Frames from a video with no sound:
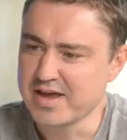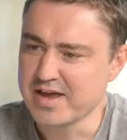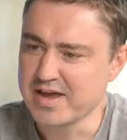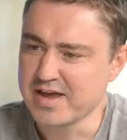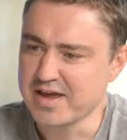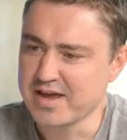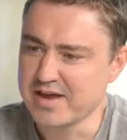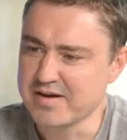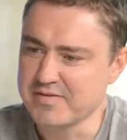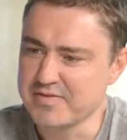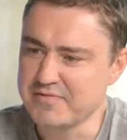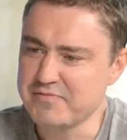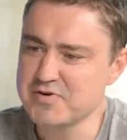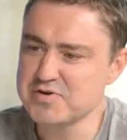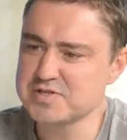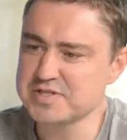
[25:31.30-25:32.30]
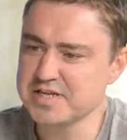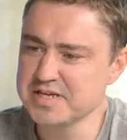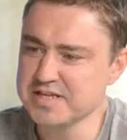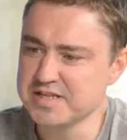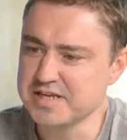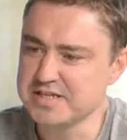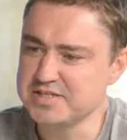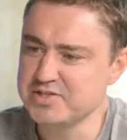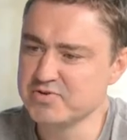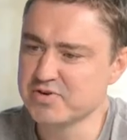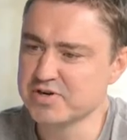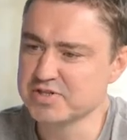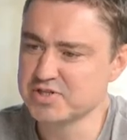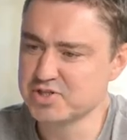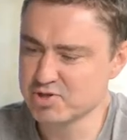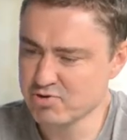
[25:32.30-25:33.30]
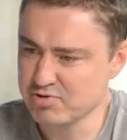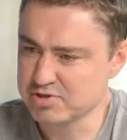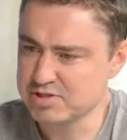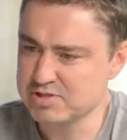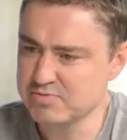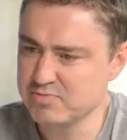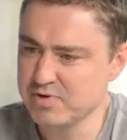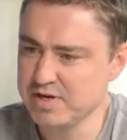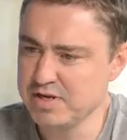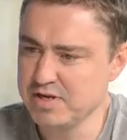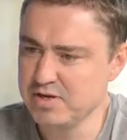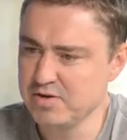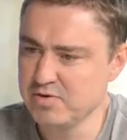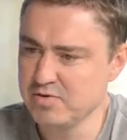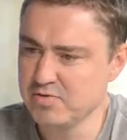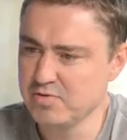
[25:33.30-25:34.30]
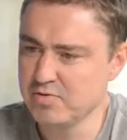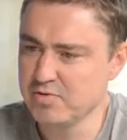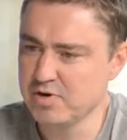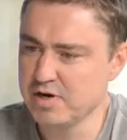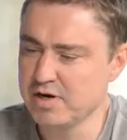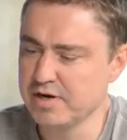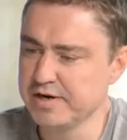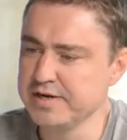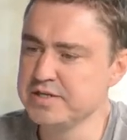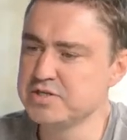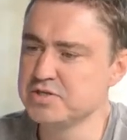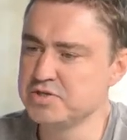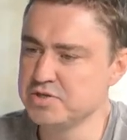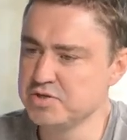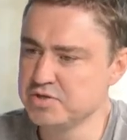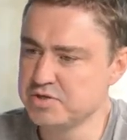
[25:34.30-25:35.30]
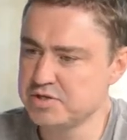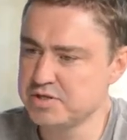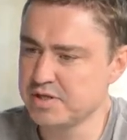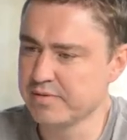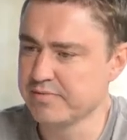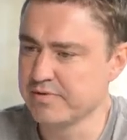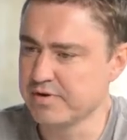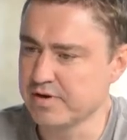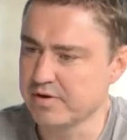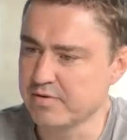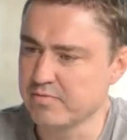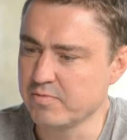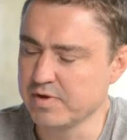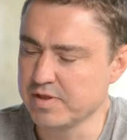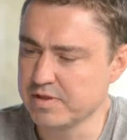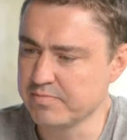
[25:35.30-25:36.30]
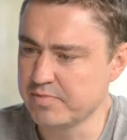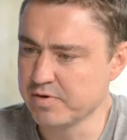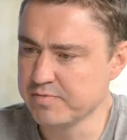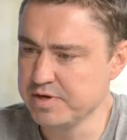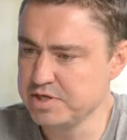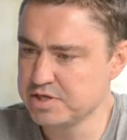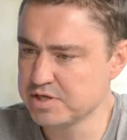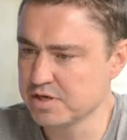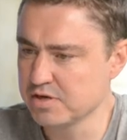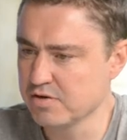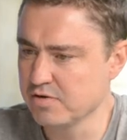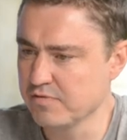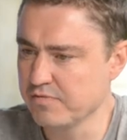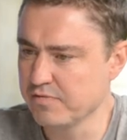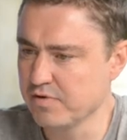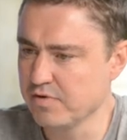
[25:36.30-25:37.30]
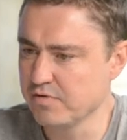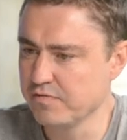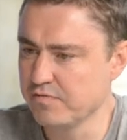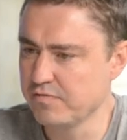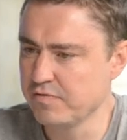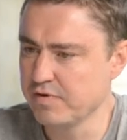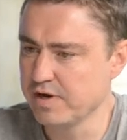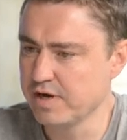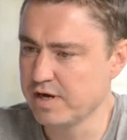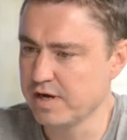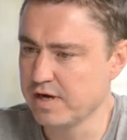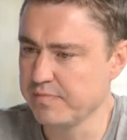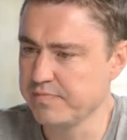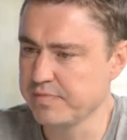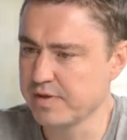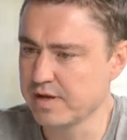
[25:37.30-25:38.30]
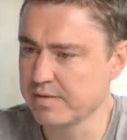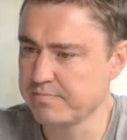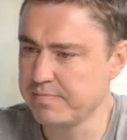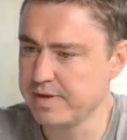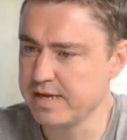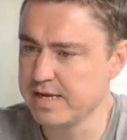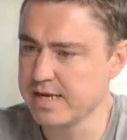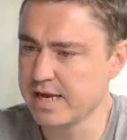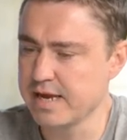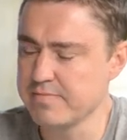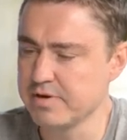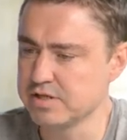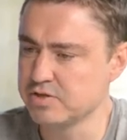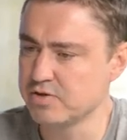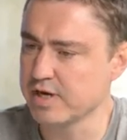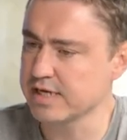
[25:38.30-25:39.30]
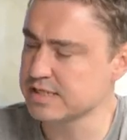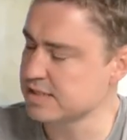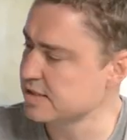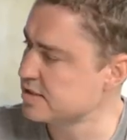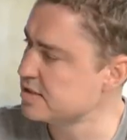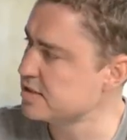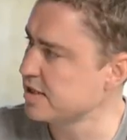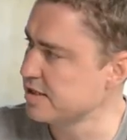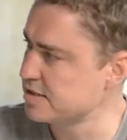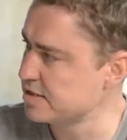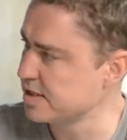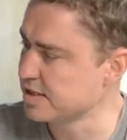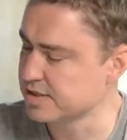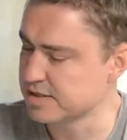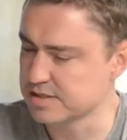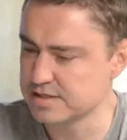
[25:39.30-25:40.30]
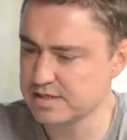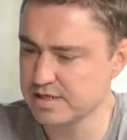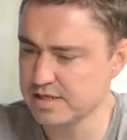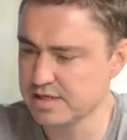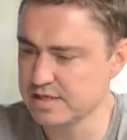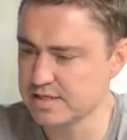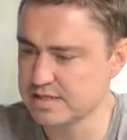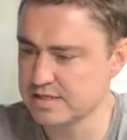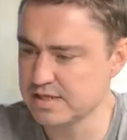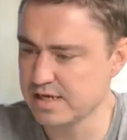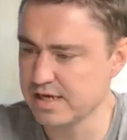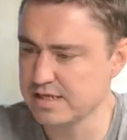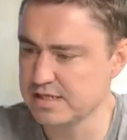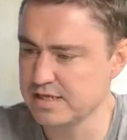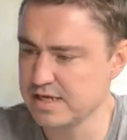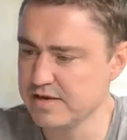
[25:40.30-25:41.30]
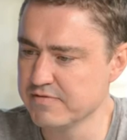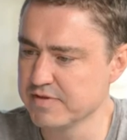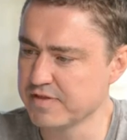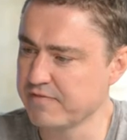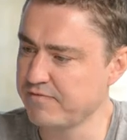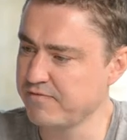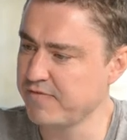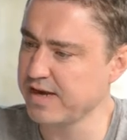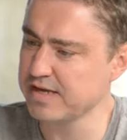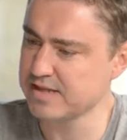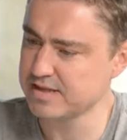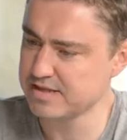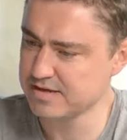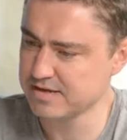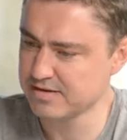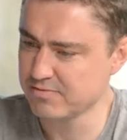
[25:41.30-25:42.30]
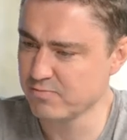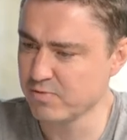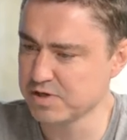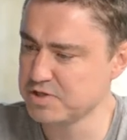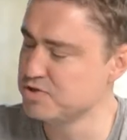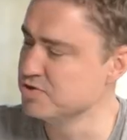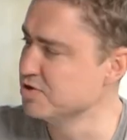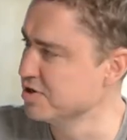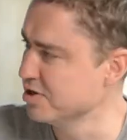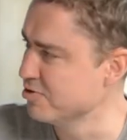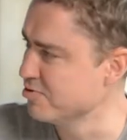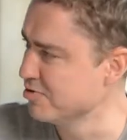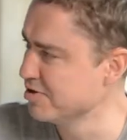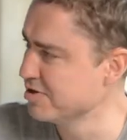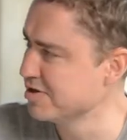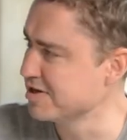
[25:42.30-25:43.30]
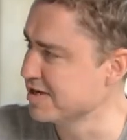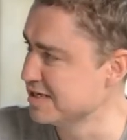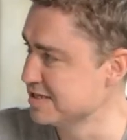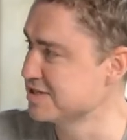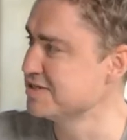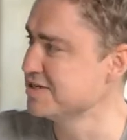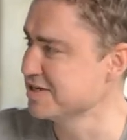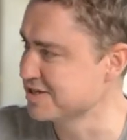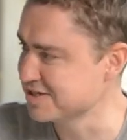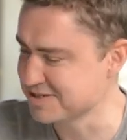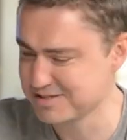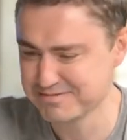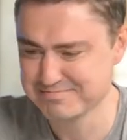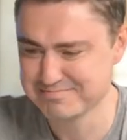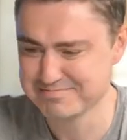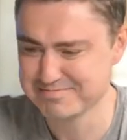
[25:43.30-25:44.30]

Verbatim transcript: Uh, the first thing that you are taught when you are introduced the, uh, with the permission of, of uh, being able to access state secrets is that even the fact what you know is a secret.